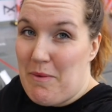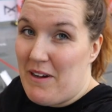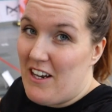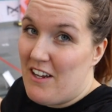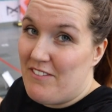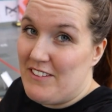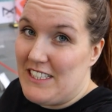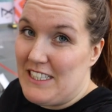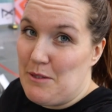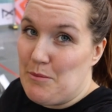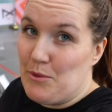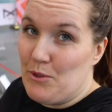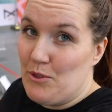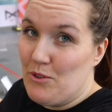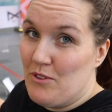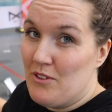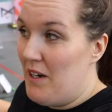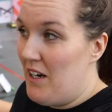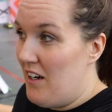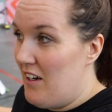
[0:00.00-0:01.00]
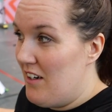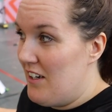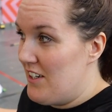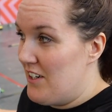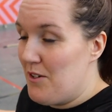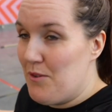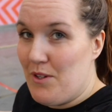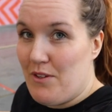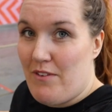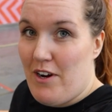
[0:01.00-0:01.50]
I love a D-ball, but I
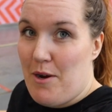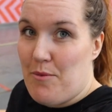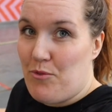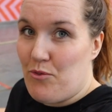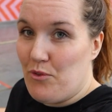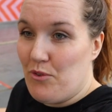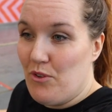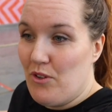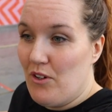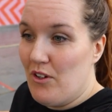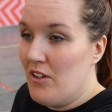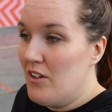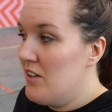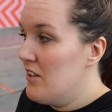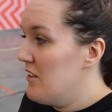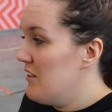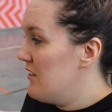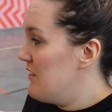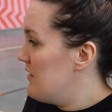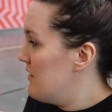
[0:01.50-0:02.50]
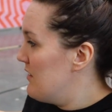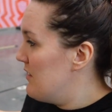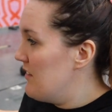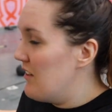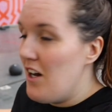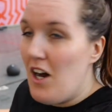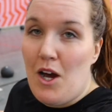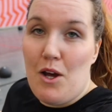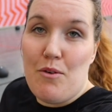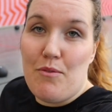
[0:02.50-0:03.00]
don't know what the rope's for.
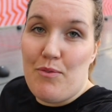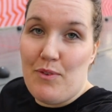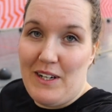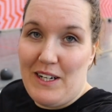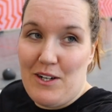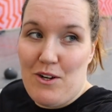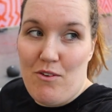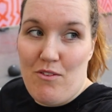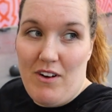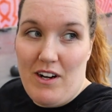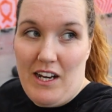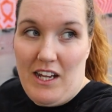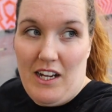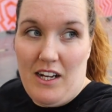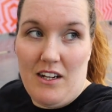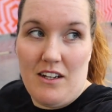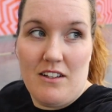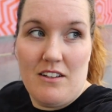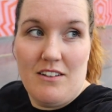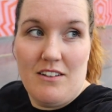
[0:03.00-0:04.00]
Hopefully not running.